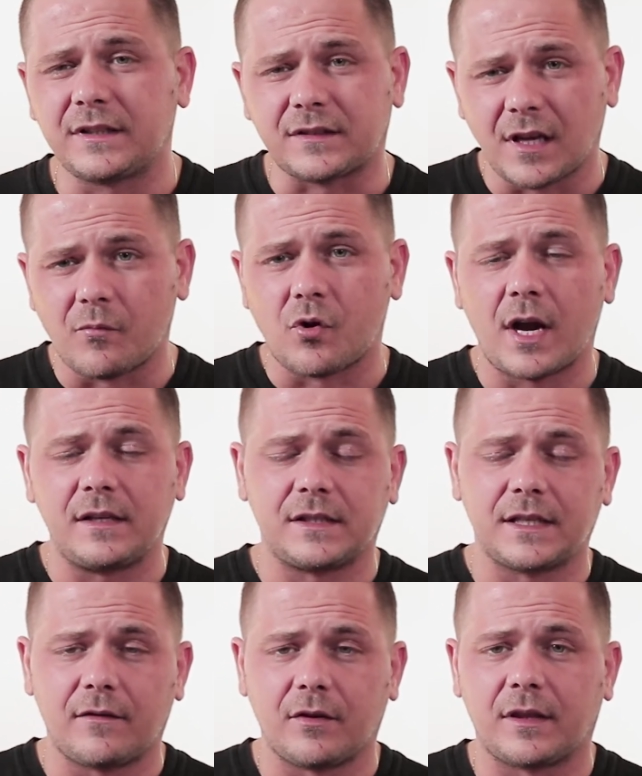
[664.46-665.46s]

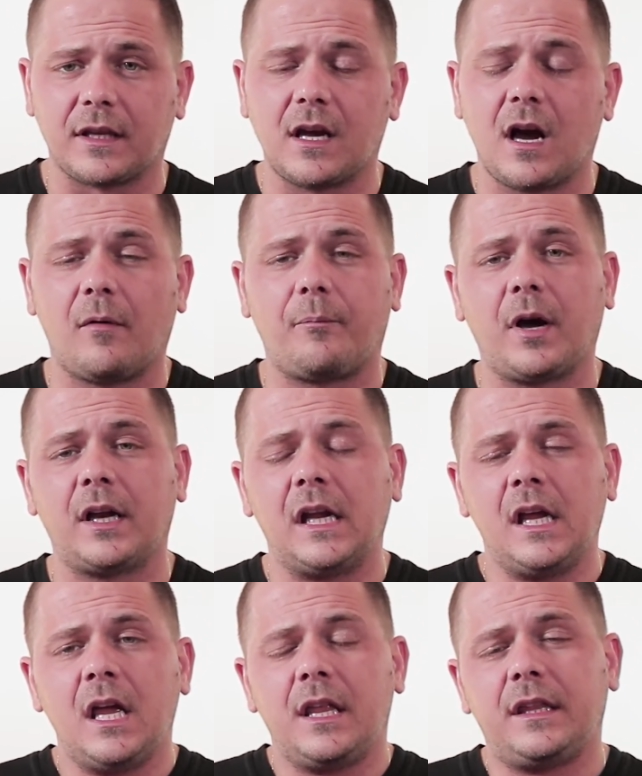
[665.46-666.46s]
summarizing everything up, but
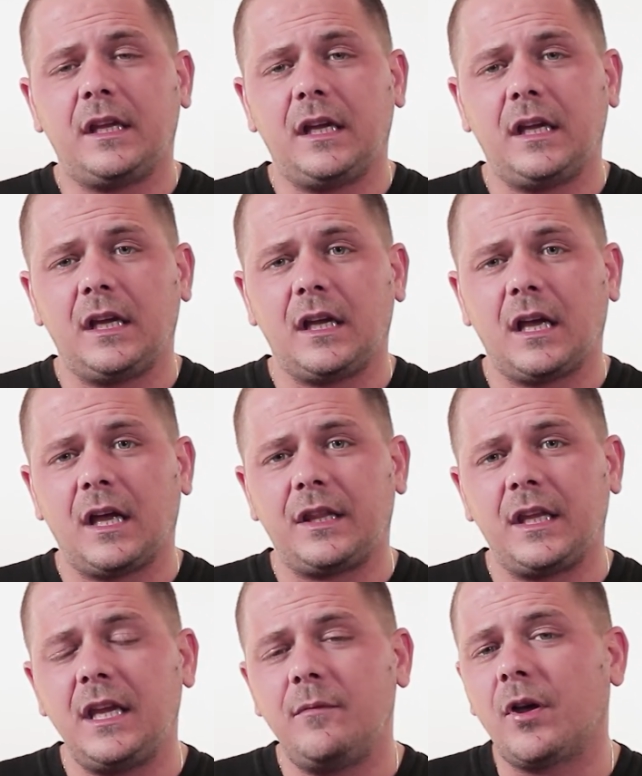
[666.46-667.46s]
the
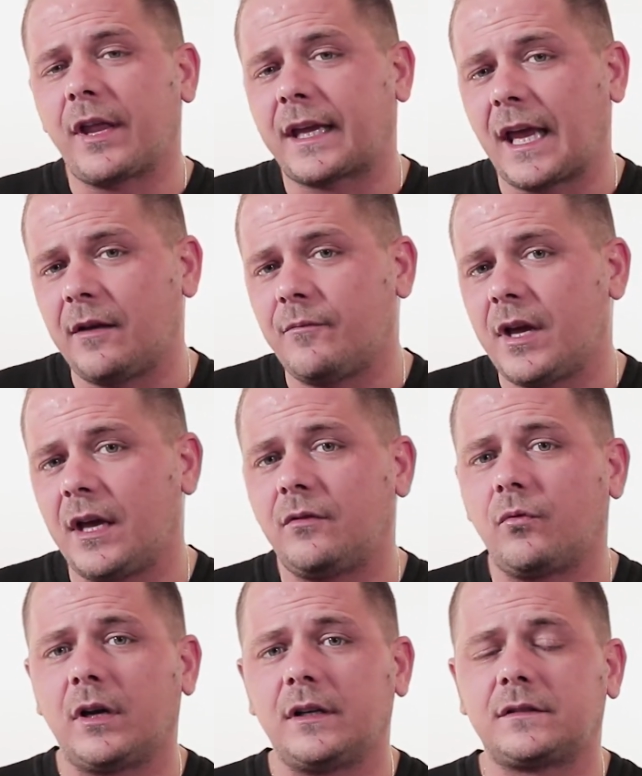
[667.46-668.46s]
email that came
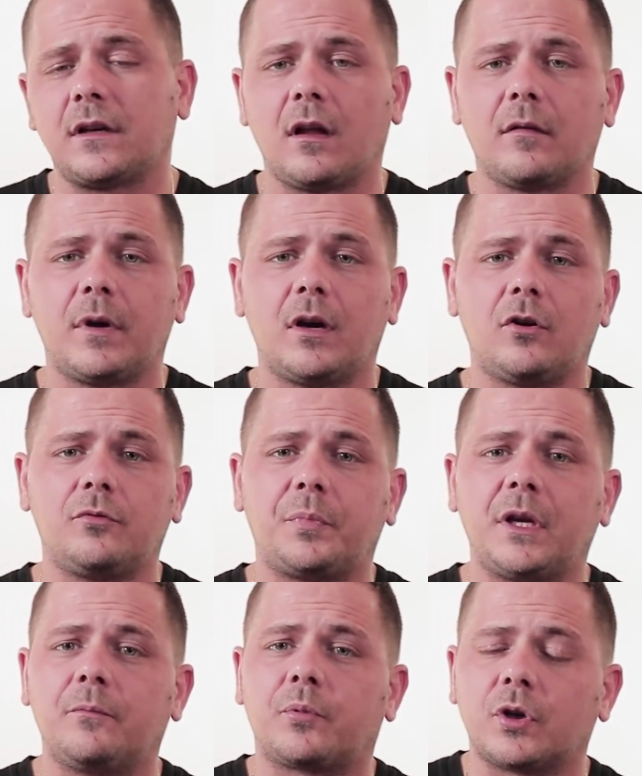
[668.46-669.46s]
in was all about
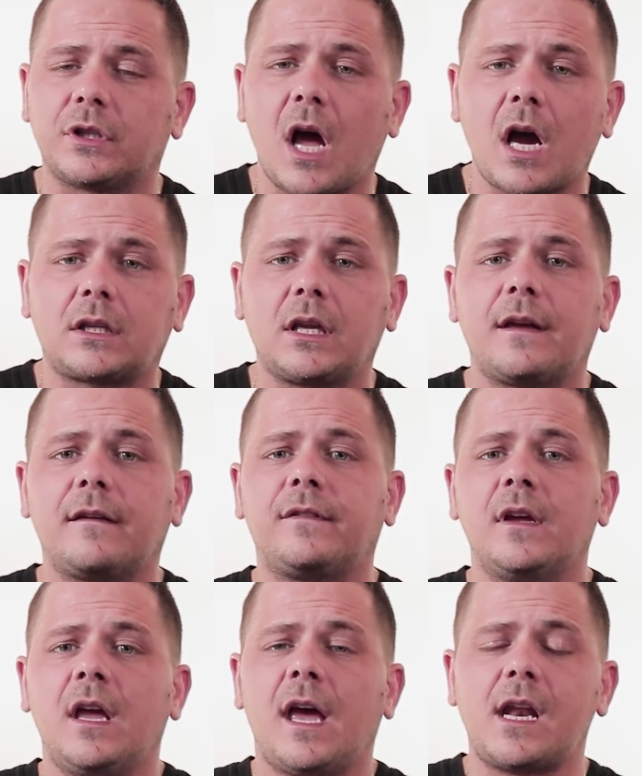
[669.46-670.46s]
being productive
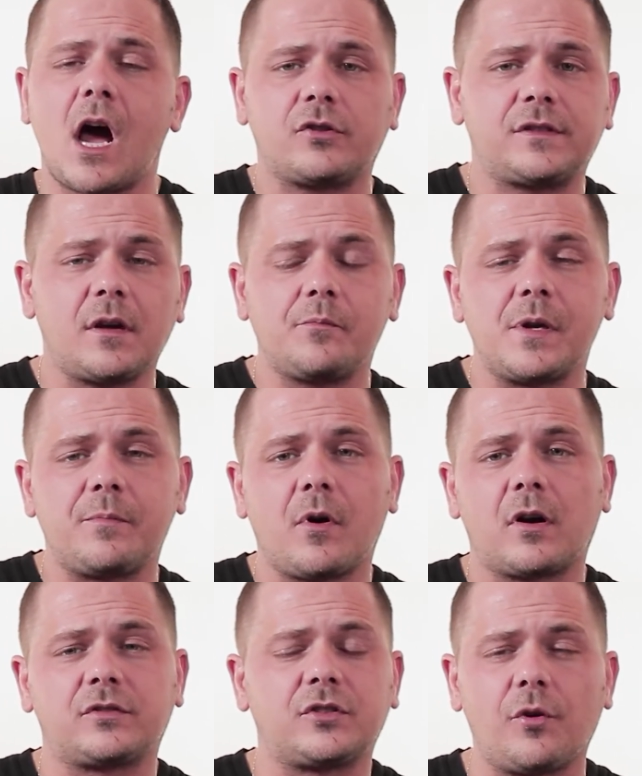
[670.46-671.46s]
and how some people
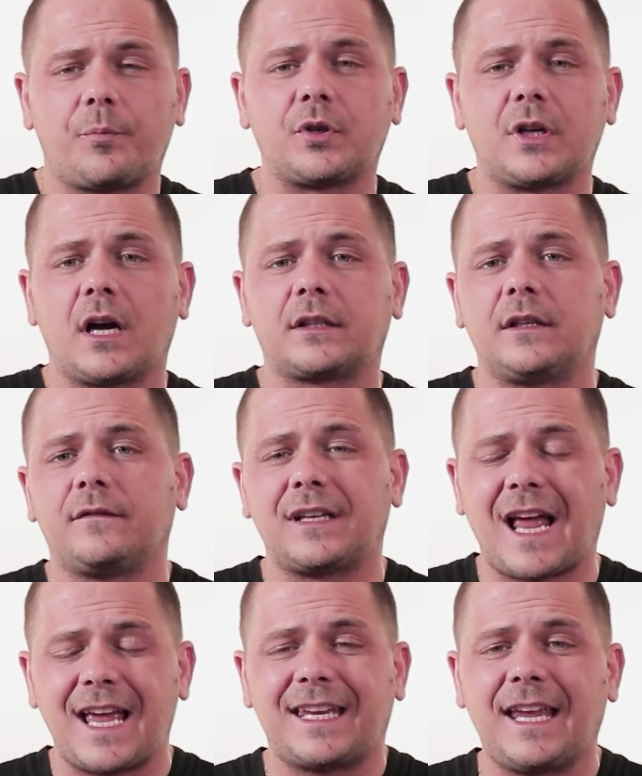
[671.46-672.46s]
are so productive
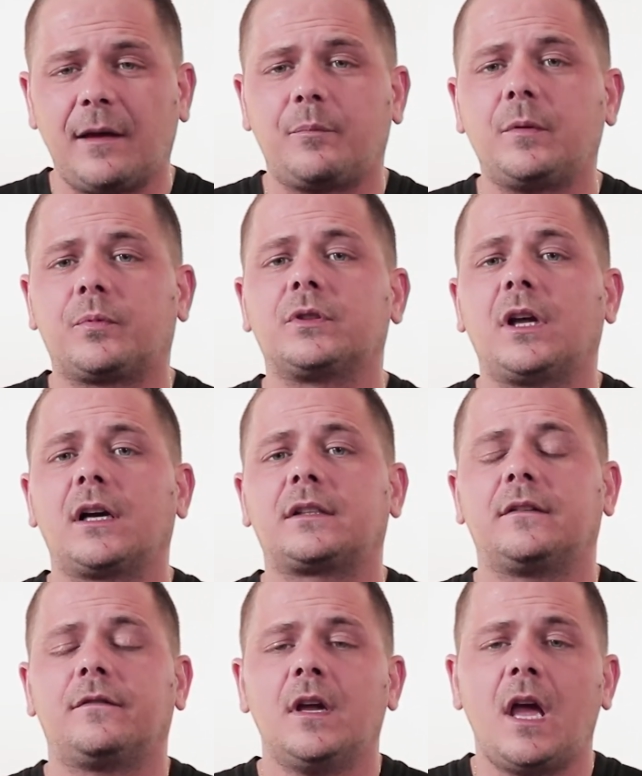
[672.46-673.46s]
and I can't be
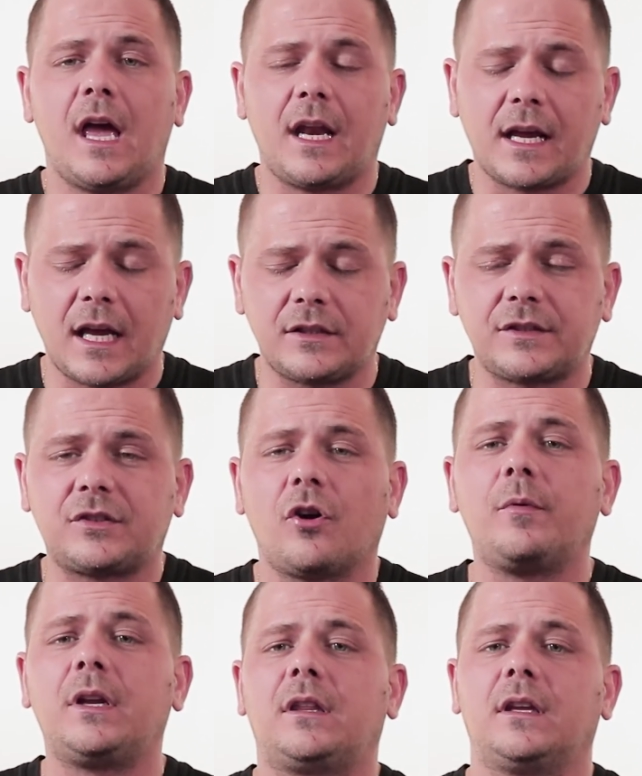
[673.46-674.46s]
productive, and I got
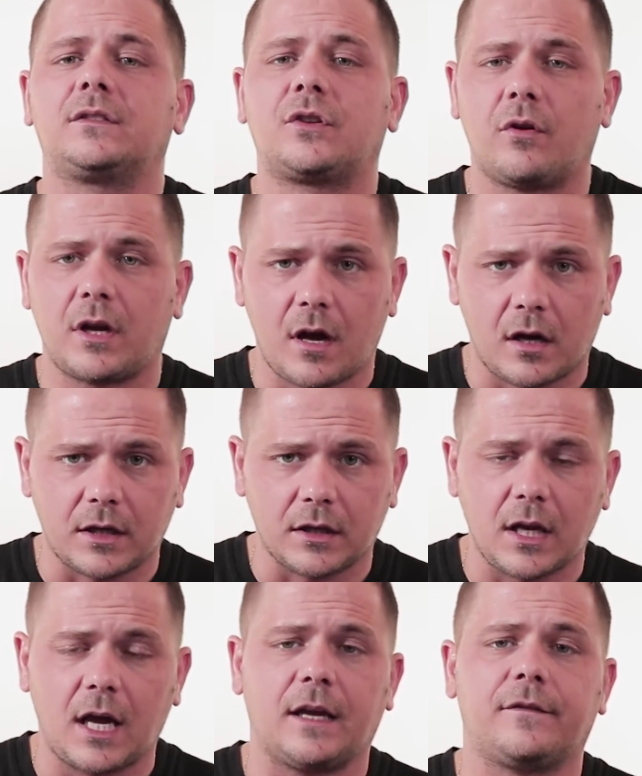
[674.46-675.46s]
so many things going on
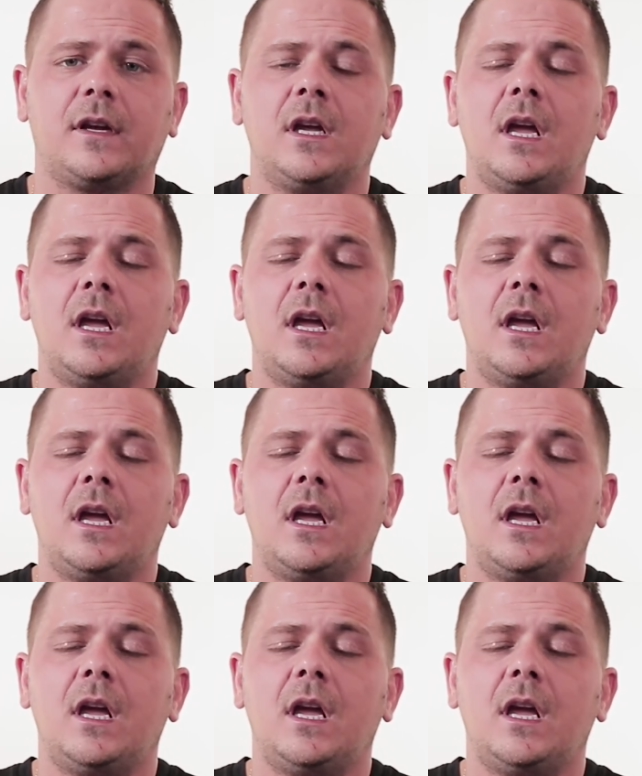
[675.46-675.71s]
in life.